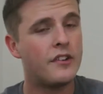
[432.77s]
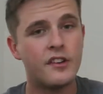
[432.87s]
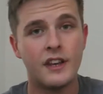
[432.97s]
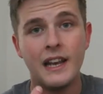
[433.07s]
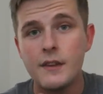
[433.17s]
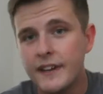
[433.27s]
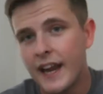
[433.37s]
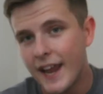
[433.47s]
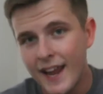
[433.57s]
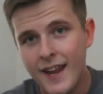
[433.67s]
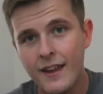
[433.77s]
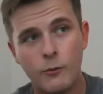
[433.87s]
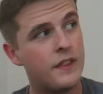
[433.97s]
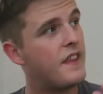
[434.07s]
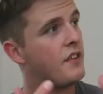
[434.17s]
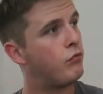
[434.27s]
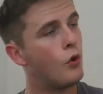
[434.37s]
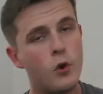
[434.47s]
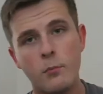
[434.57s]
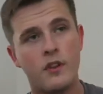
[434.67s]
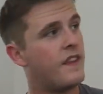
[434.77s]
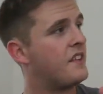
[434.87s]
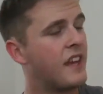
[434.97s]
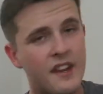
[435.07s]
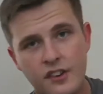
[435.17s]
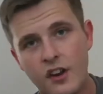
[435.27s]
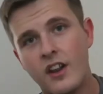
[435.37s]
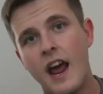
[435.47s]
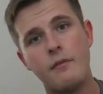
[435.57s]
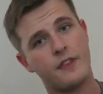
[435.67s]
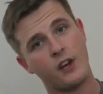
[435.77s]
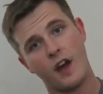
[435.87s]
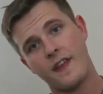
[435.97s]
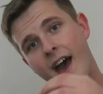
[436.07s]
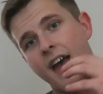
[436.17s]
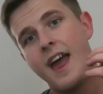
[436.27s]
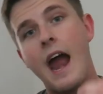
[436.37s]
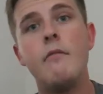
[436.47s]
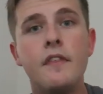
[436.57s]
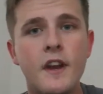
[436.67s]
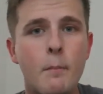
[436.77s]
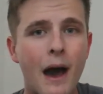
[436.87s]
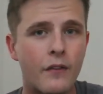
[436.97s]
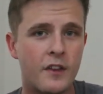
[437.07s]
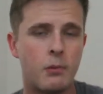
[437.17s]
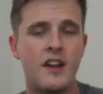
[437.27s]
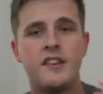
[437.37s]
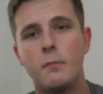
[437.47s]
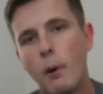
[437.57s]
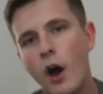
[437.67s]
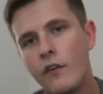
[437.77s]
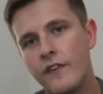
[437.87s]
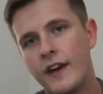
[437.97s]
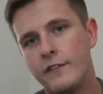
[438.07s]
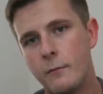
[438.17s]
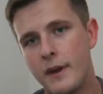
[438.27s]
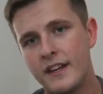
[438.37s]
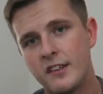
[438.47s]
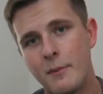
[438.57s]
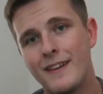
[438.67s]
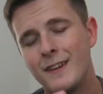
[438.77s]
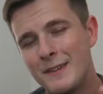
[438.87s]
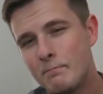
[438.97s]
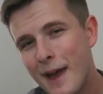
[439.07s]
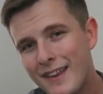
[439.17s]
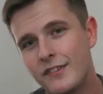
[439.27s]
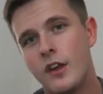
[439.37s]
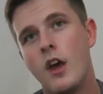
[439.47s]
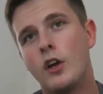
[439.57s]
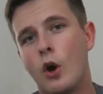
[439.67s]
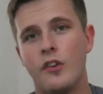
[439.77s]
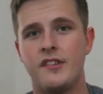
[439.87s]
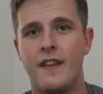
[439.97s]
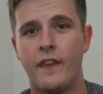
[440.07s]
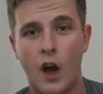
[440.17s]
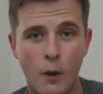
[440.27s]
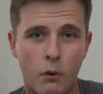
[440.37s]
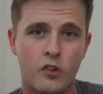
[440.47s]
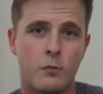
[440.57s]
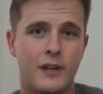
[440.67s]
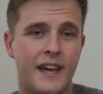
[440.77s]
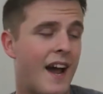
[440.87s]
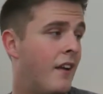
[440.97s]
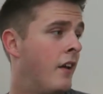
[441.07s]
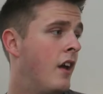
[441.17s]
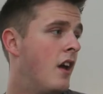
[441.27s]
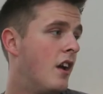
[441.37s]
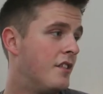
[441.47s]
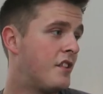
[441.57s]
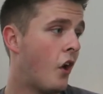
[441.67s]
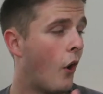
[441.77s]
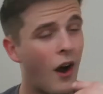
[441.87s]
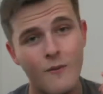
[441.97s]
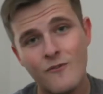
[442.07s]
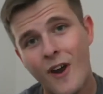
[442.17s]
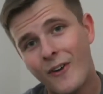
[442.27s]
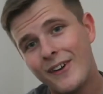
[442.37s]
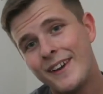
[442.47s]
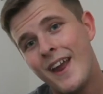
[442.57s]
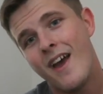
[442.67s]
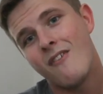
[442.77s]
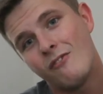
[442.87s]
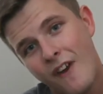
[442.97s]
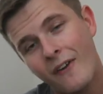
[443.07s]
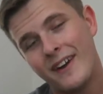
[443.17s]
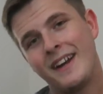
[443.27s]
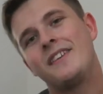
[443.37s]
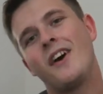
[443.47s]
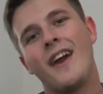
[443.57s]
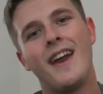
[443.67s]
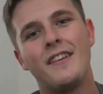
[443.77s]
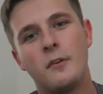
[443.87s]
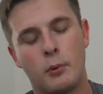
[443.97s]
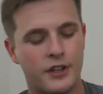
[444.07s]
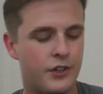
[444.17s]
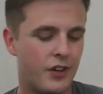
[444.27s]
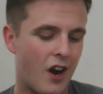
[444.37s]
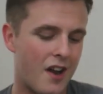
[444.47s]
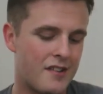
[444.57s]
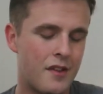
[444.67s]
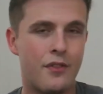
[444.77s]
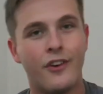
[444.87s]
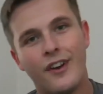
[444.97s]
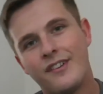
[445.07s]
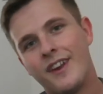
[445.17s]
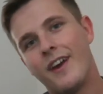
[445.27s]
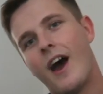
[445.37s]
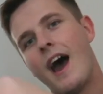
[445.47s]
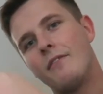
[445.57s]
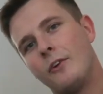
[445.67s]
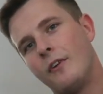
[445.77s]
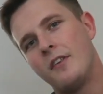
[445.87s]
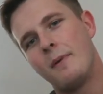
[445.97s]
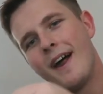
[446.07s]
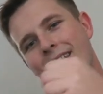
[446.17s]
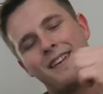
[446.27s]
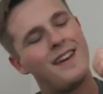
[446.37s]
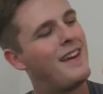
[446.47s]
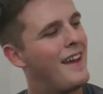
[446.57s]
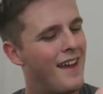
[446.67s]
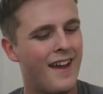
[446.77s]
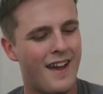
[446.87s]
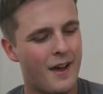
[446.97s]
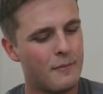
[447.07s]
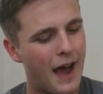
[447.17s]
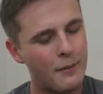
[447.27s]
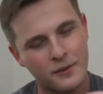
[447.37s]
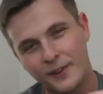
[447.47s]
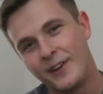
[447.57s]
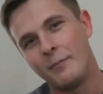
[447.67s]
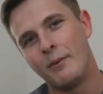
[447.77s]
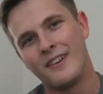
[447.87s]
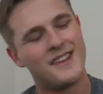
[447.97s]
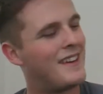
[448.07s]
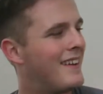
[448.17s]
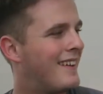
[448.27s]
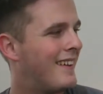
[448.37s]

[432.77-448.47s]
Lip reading: just living here with this room and this kitchen and everything like that, everything about this place is perfect for me to make the best content that I possibly can. And so I'm very, very excited to bring you guys third year. I have the wristband, I'm absolutely buzzing.